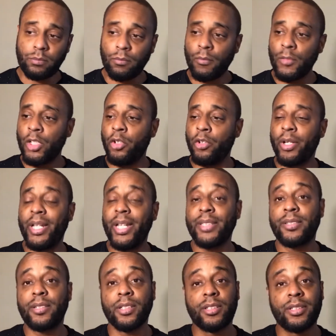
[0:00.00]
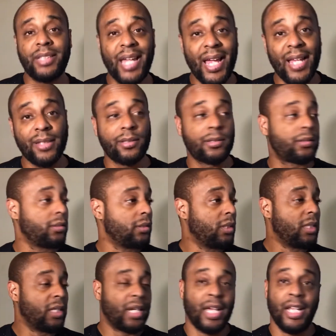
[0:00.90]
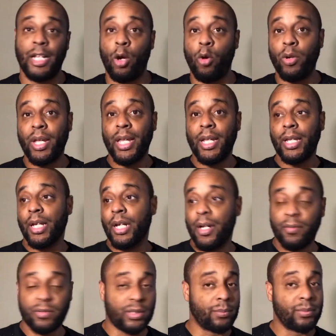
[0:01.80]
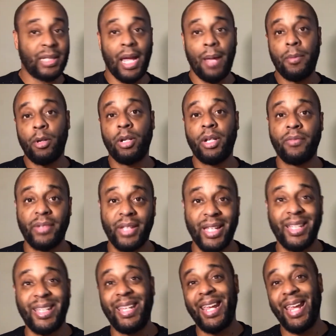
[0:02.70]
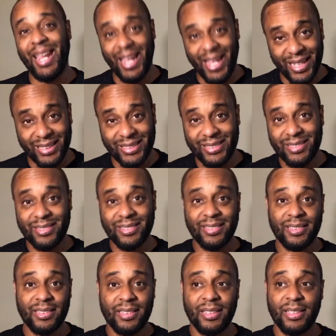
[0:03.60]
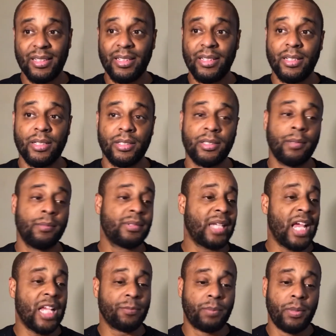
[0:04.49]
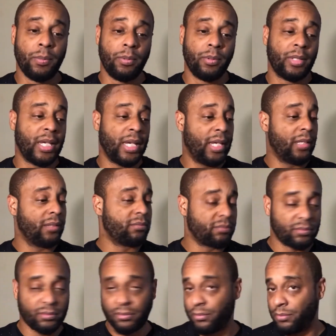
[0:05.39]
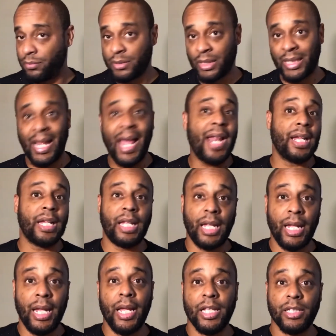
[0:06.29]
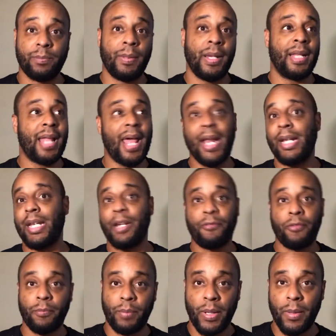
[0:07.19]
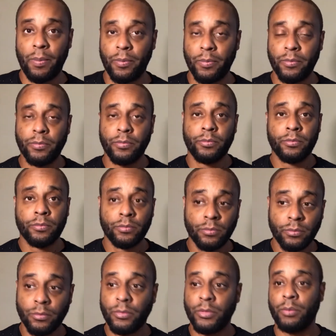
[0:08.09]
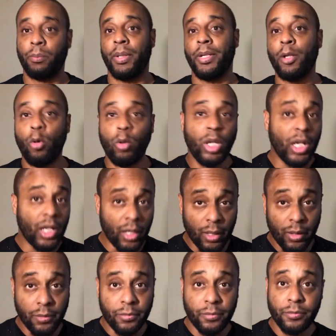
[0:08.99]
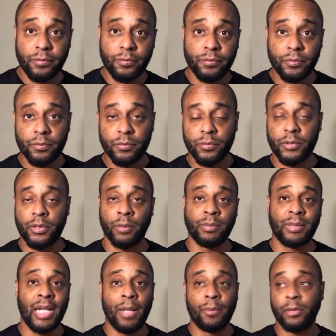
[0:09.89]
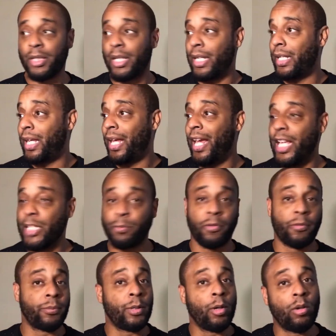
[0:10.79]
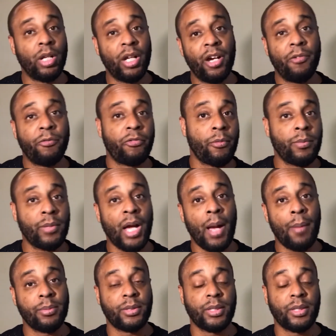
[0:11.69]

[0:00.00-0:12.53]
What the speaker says: You get success and don't get love. Sometimes you don't even get kids. Sometimes people get a lot of kids by a lot of different people, but no love. Sometimes you get kids from no love from the opposite